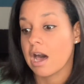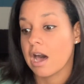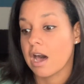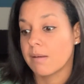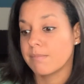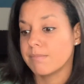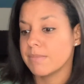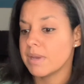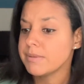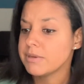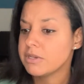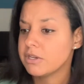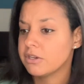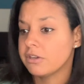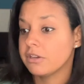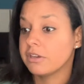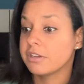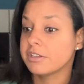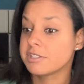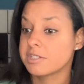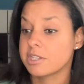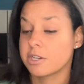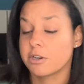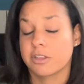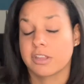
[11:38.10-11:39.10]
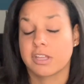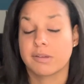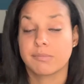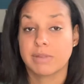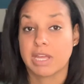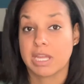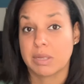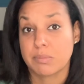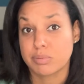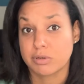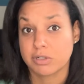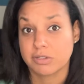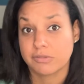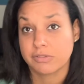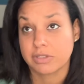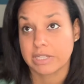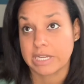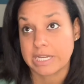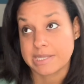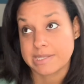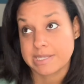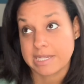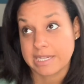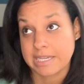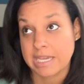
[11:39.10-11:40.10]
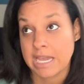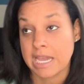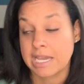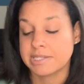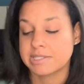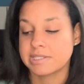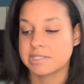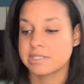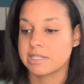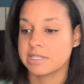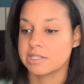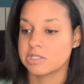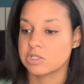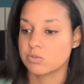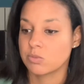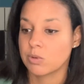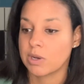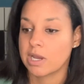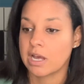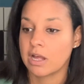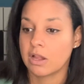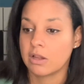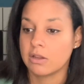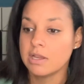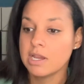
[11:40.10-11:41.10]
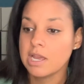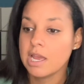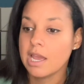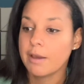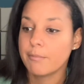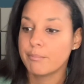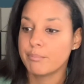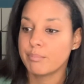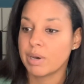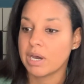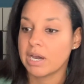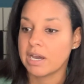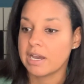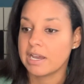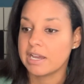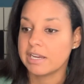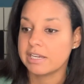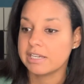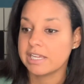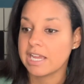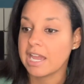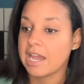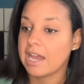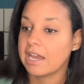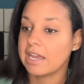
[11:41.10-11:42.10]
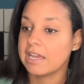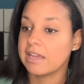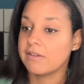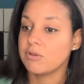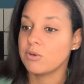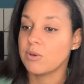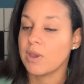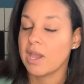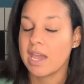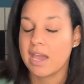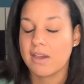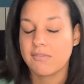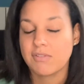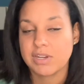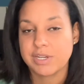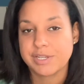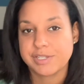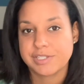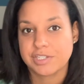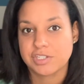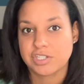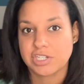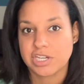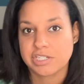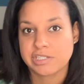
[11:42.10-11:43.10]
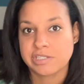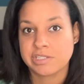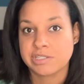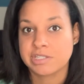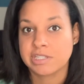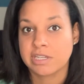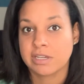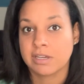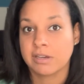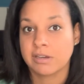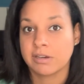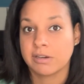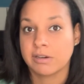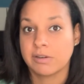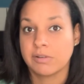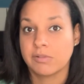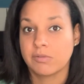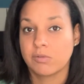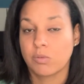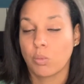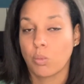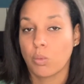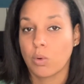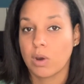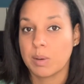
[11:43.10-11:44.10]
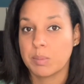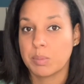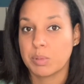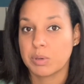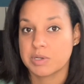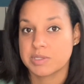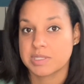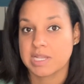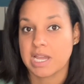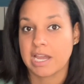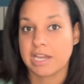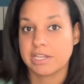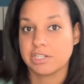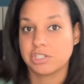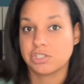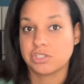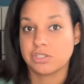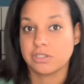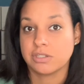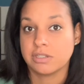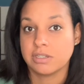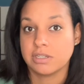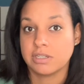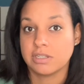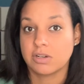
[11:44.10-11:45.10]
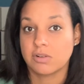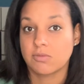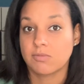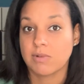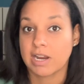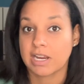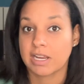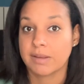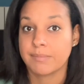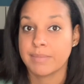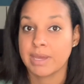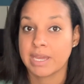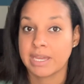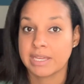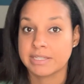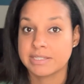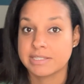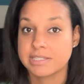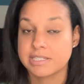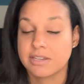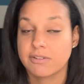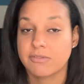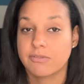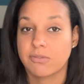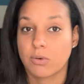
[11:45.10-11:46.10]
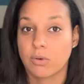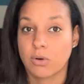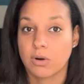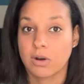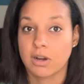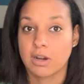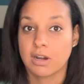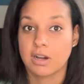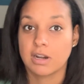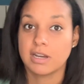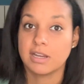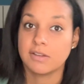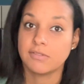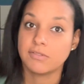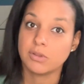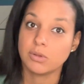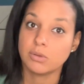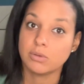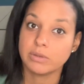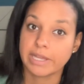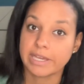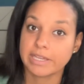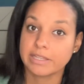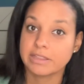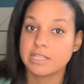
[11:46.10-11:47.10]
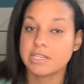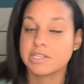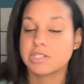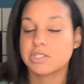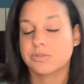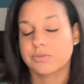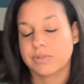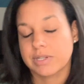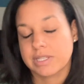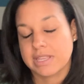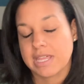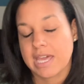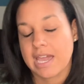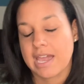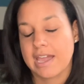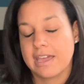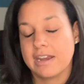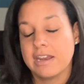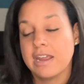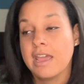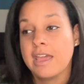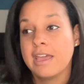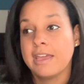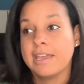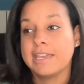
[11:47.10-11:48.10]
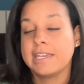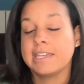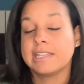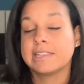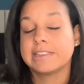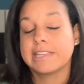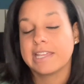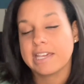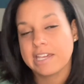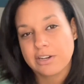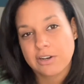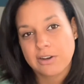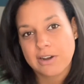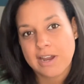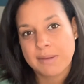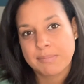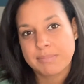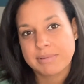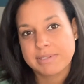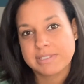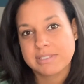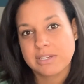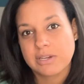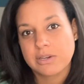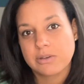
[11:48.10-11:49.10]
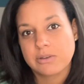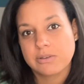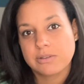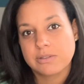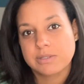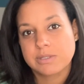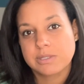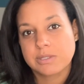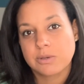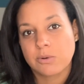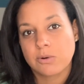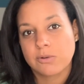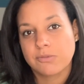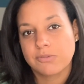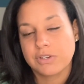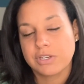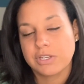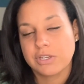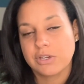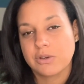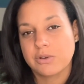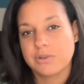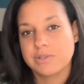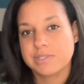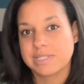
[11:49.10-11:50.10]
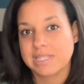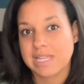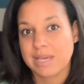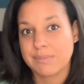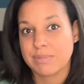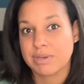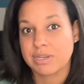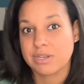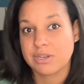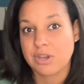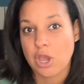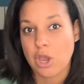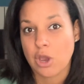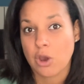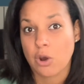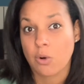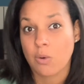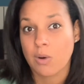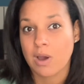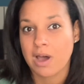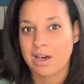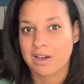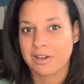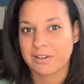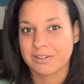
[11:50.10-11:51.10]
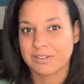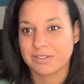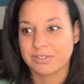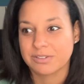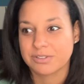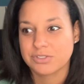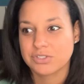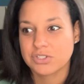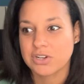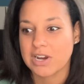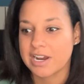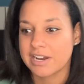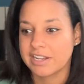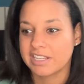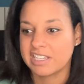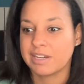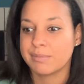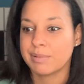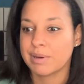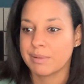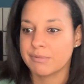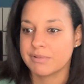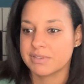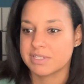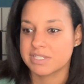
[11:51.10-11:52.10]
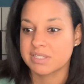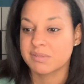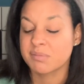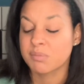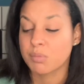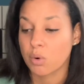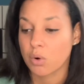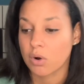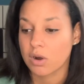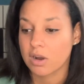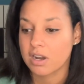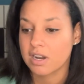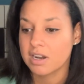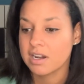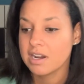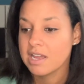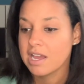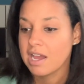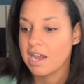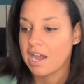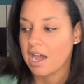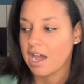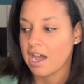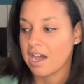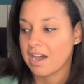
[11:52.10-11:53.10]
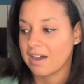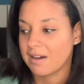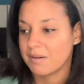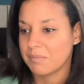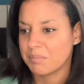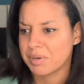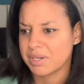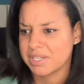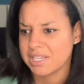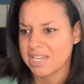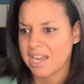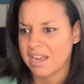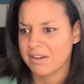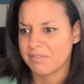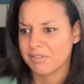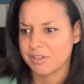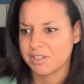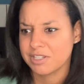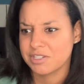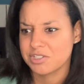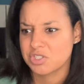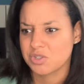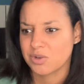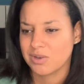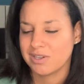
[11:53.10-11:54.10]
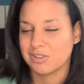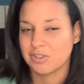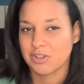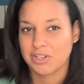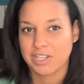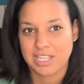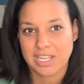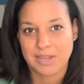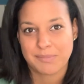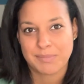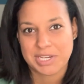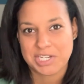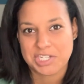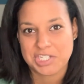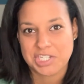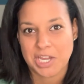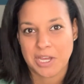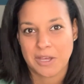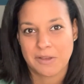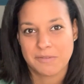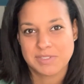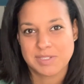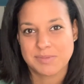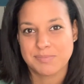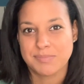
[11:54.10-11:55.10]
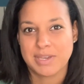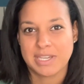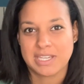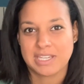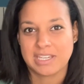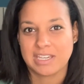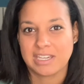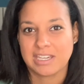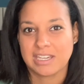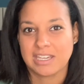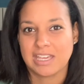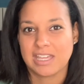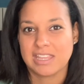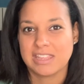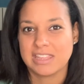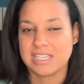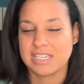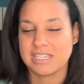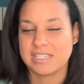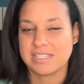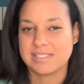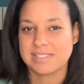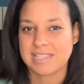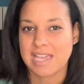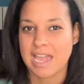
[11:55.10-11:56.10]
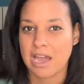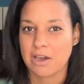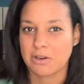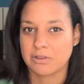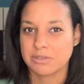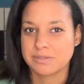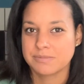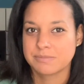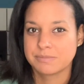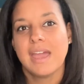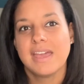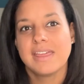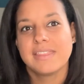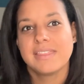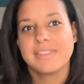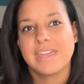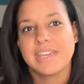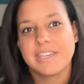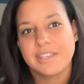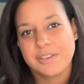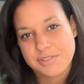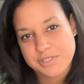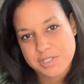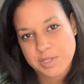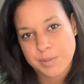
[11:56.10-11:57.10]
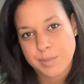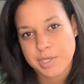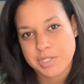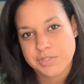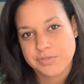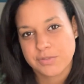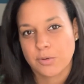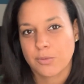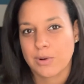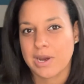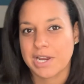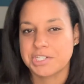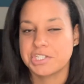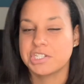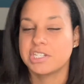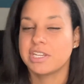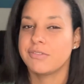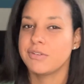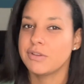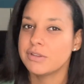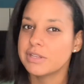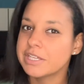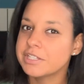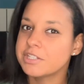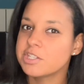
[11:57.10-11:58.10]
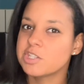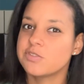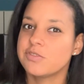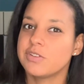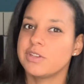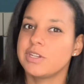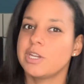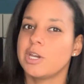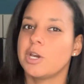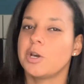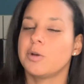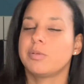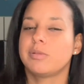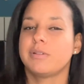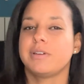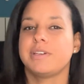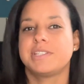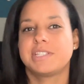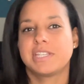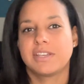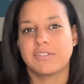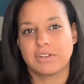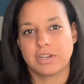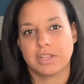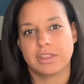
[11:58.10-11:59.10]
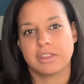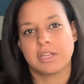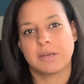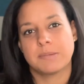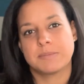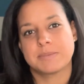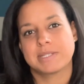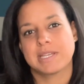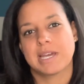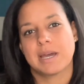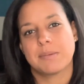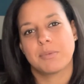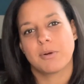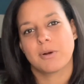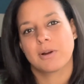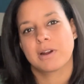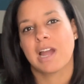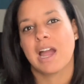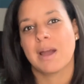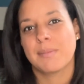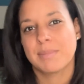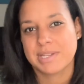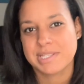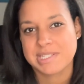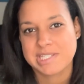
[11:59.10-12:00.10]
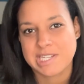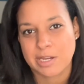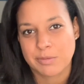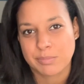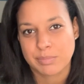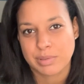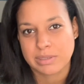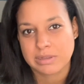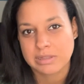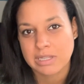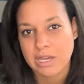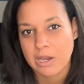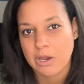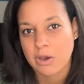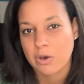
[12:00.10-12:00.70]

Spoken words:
Maybe you can consider them like book flights, I guess, as well. But yeah, if you have any suggestions of what books I should recommend for, if you like this, read that in later episodes or videos, let me know. I'll try to come up with some more. But yeah, I really enjoyed looking at my shelves and picking these out. Thank you so much for watching. If you like this video, please give it a thumbs up or comment down below.